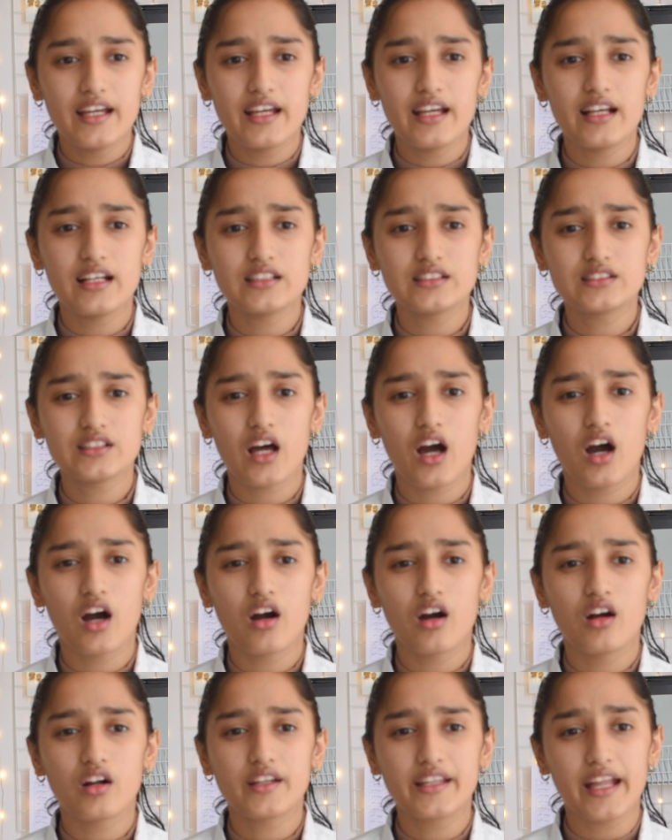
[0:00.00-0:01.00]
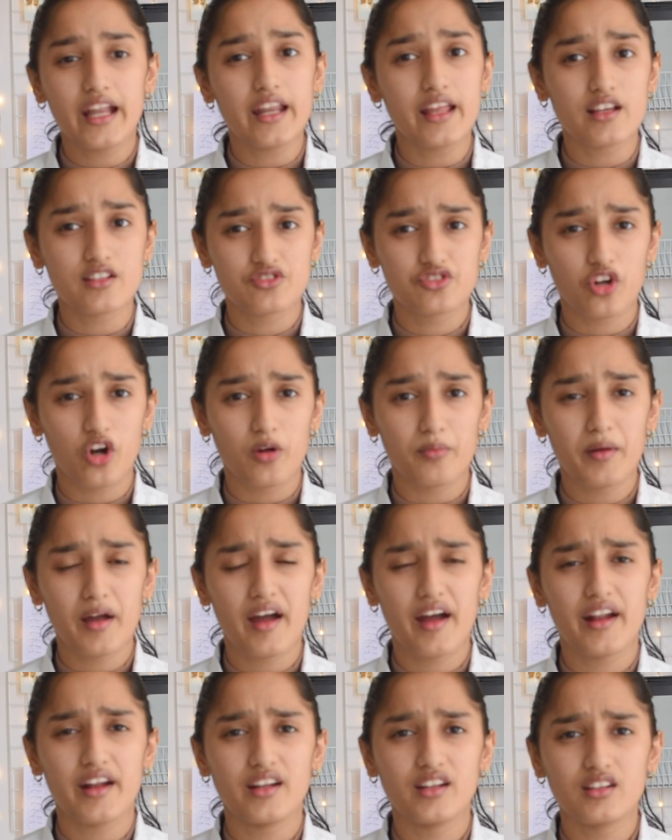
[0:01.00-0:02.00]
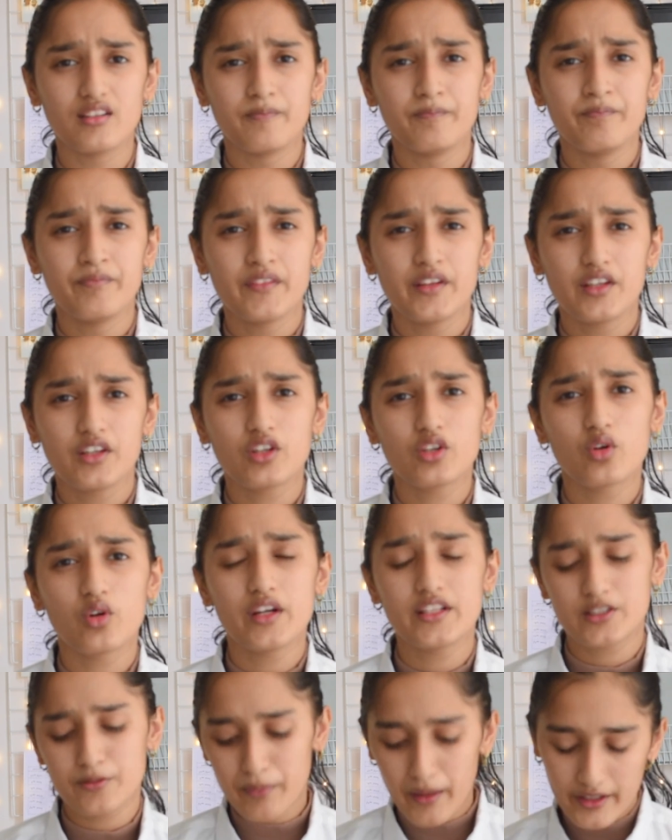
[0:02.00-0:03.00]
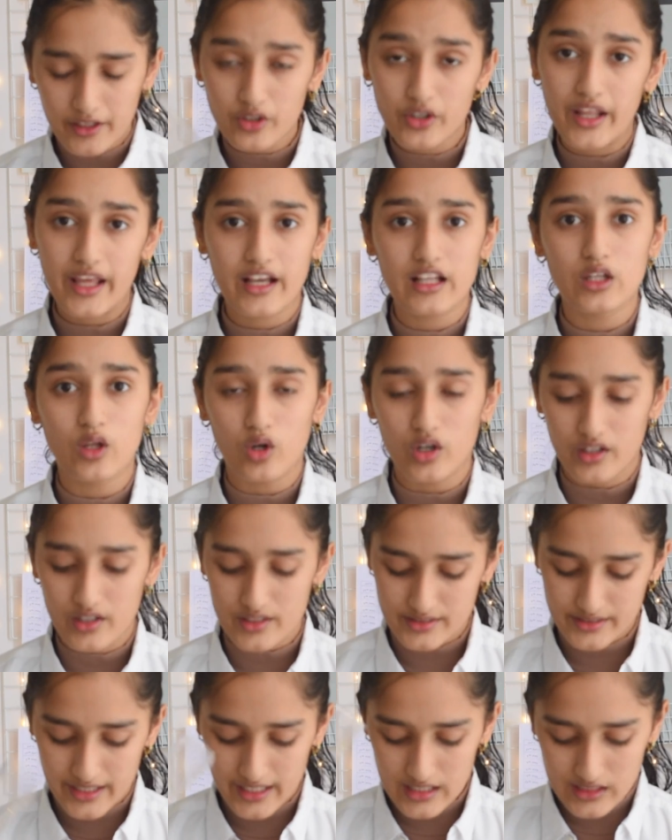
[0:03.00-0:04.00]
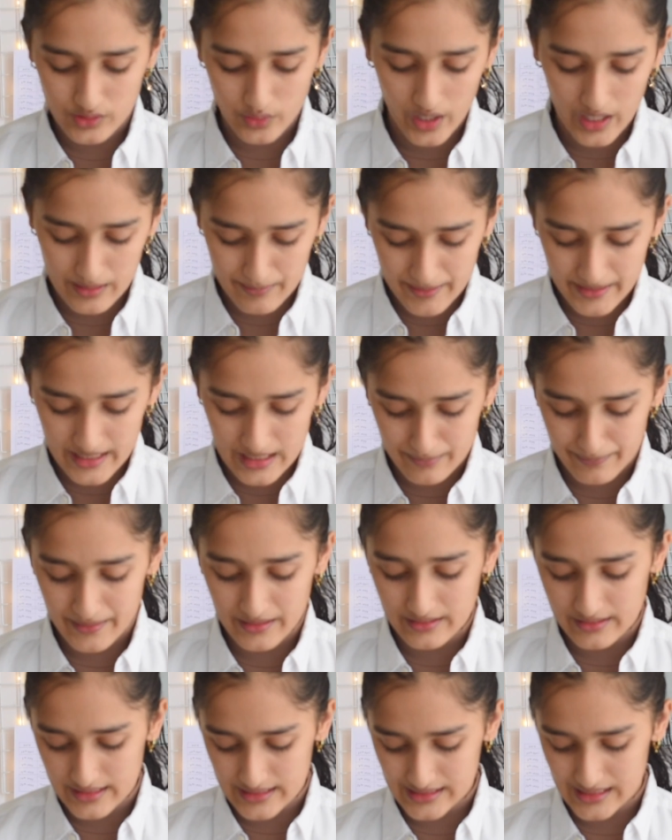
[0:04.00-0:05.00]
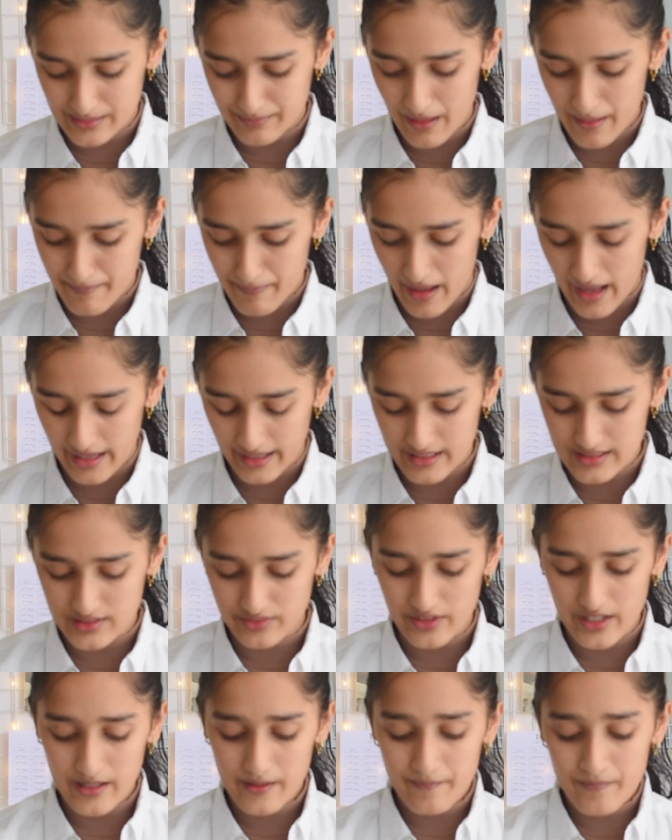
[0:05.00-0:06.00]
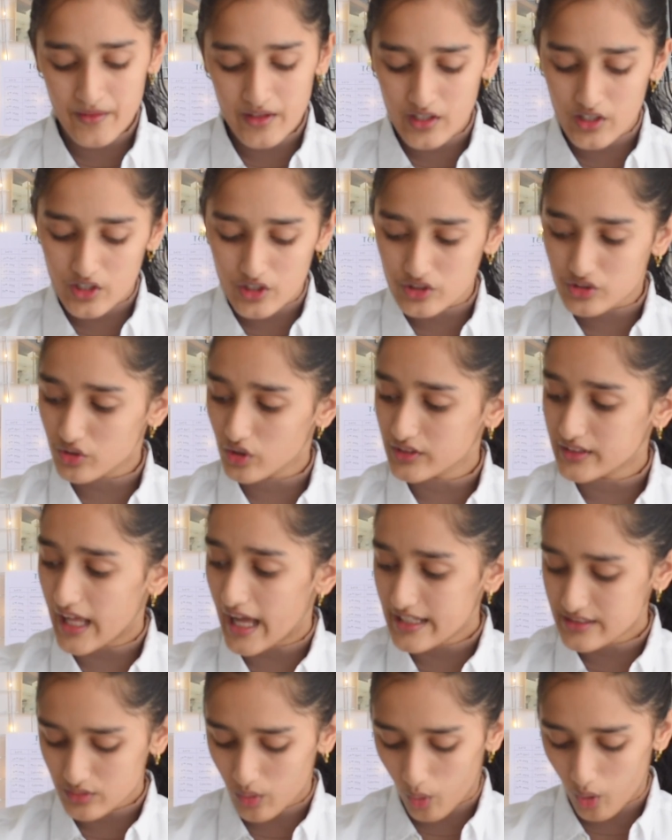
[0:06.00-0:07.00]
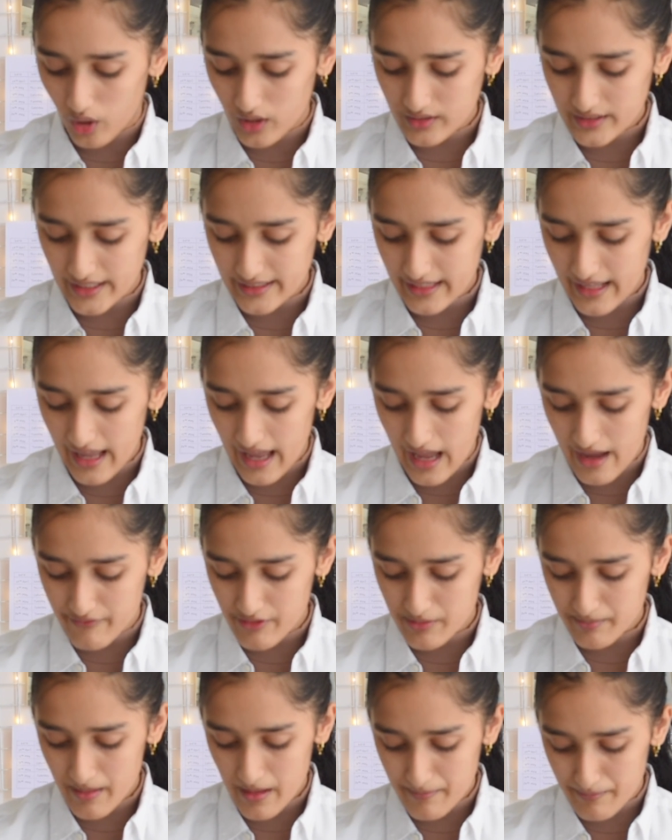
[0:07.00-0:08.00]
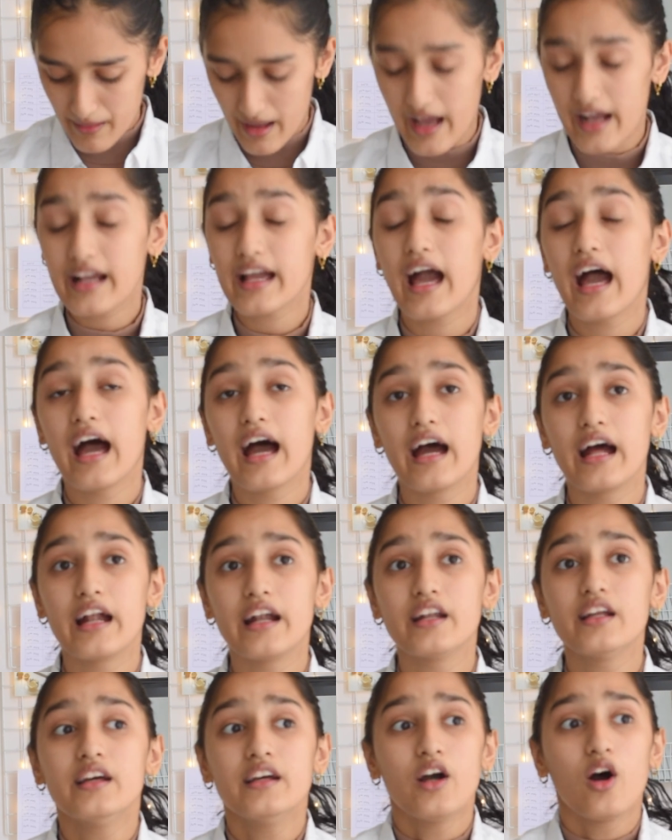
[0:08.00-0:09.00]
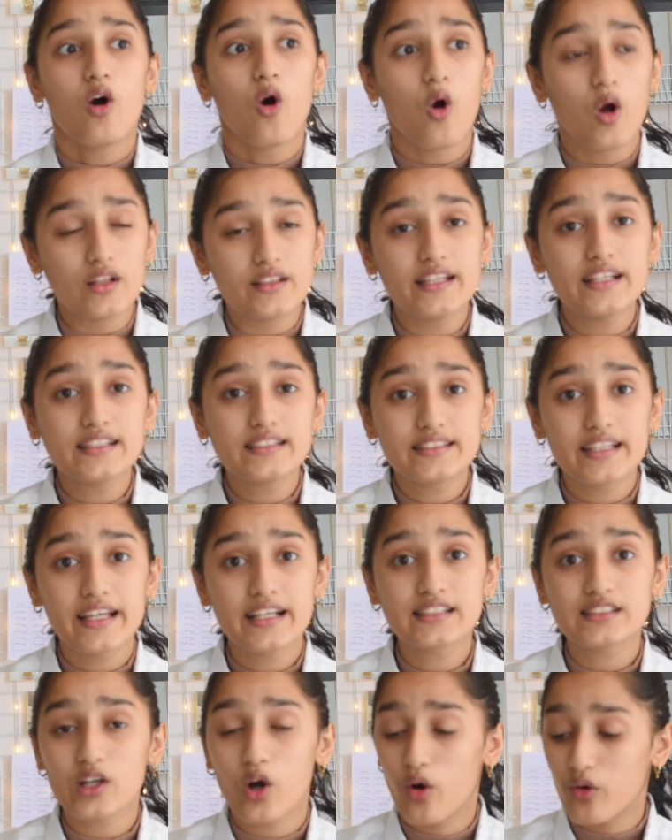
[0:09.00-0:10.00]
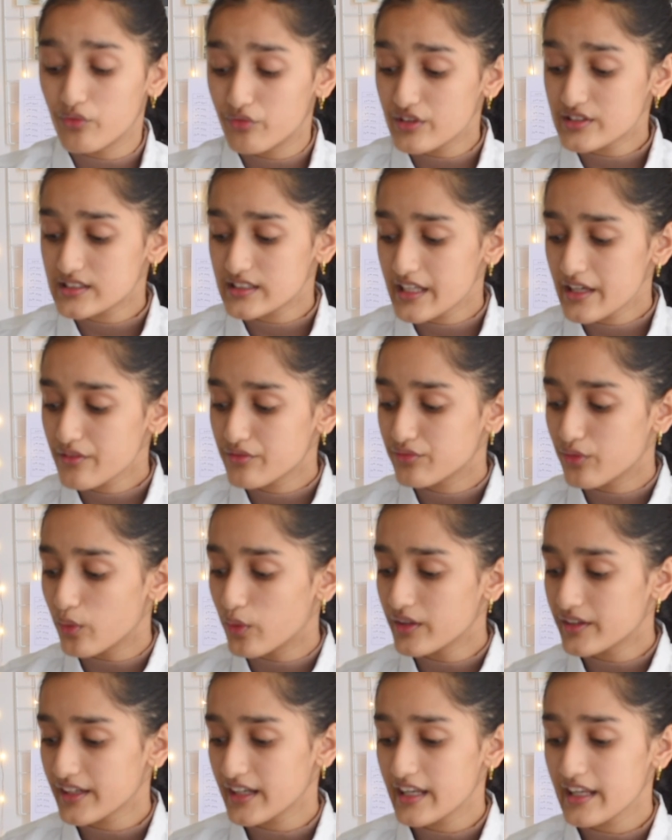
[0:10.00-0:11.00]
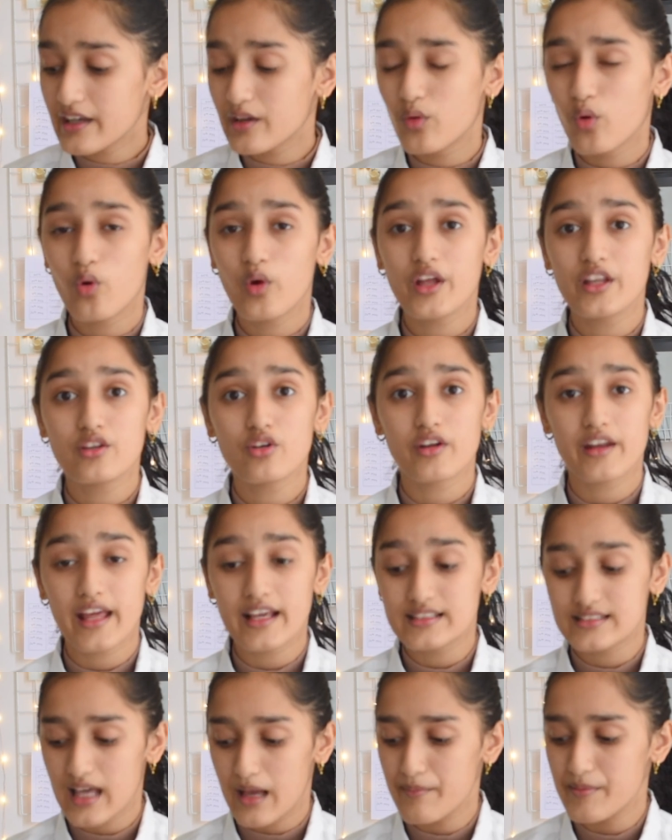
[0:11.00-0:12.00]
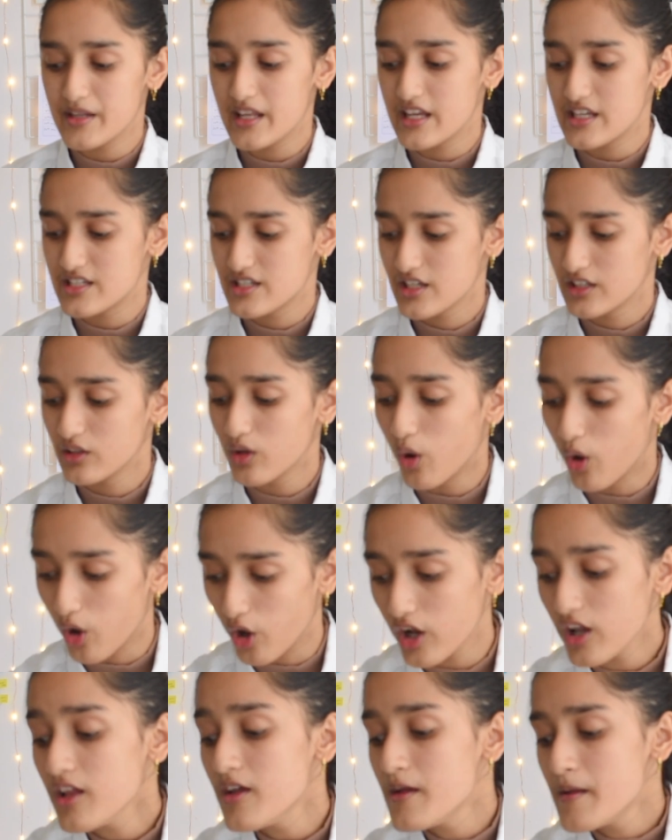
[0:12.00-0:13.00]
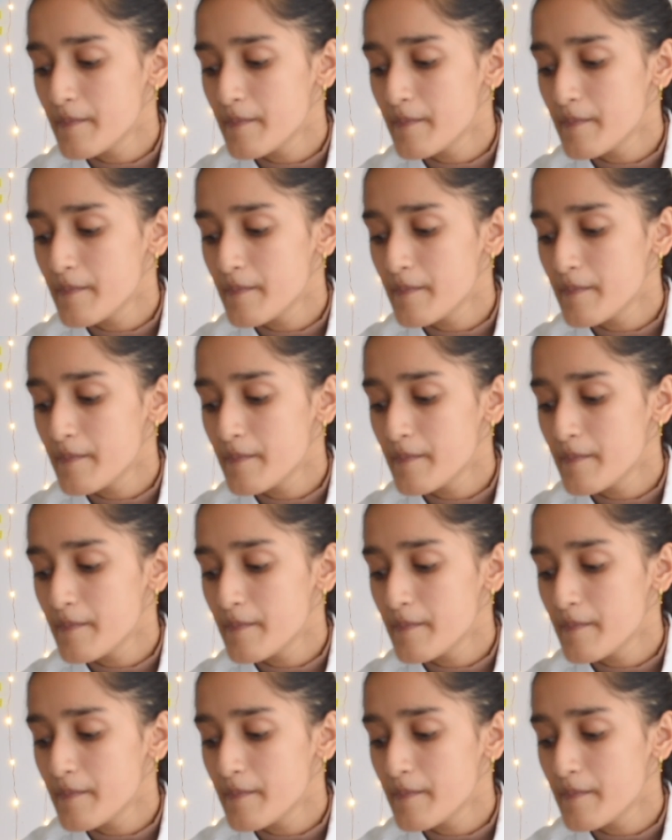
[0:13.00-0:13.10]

is a tedious job, and you know, it's better to take a longer scale. So I'll be keeping this in my bag as well. So that's all that I have in my bag, and all these things obviously won't really go in your examination hall,